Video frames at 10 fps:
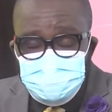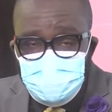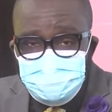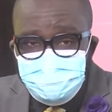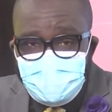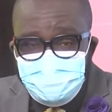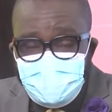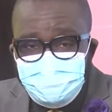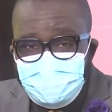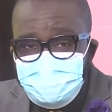John Dramani
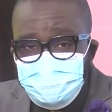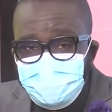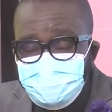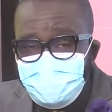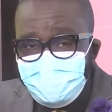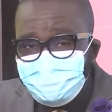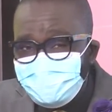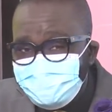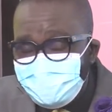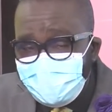Mahama is simply saying
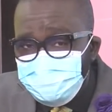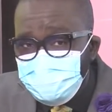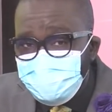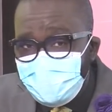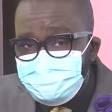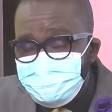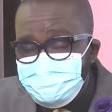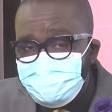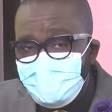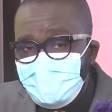that none of the
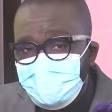parties